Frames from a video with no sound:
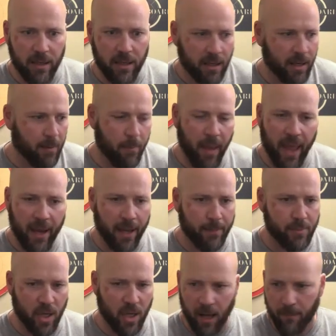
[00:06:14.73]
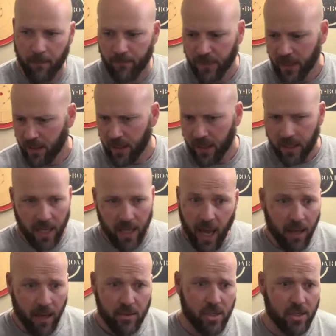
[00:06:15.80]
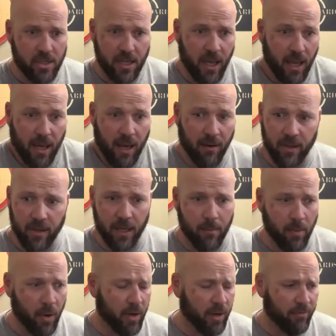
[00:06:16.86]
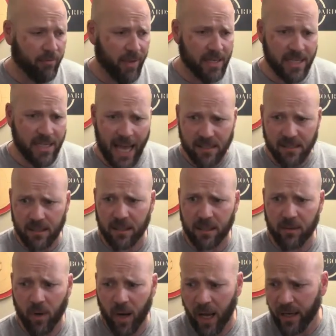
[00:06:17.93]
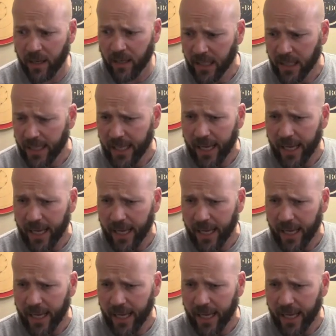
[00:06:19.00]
You did a bang up job. Yeah. Just everything about it. Fantastically run.